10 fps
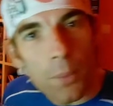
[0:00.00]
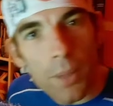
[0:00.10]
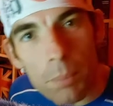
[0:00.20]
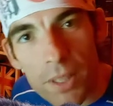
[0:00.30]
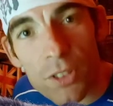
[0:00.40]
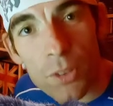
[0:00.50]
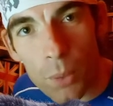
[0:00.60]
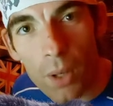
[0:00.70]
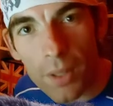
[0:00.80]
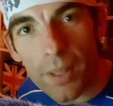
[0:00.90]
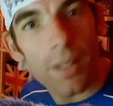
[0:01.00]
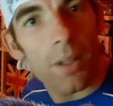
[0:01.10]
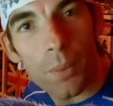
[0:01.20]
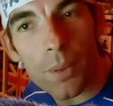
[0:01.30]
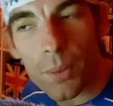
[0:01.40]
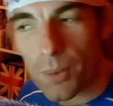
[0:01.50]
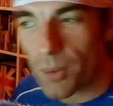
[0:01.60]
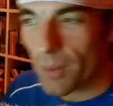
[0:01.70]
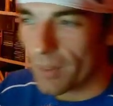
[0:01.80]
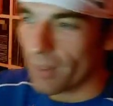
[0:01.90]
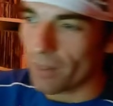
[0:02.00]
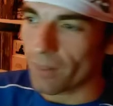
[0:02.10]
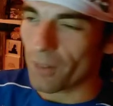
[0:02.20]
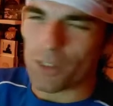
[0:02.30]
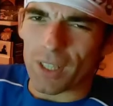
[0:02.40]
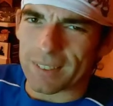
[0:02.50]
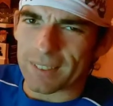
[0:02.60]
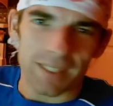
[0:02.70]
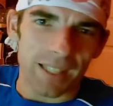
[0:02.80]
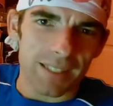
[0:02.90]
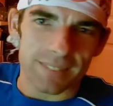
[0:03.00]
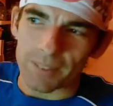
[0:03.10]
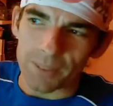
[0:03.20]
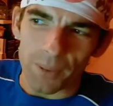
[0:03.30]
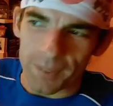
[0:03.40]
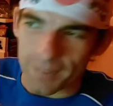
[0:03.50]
be stronger, who knows, or just less annoyed.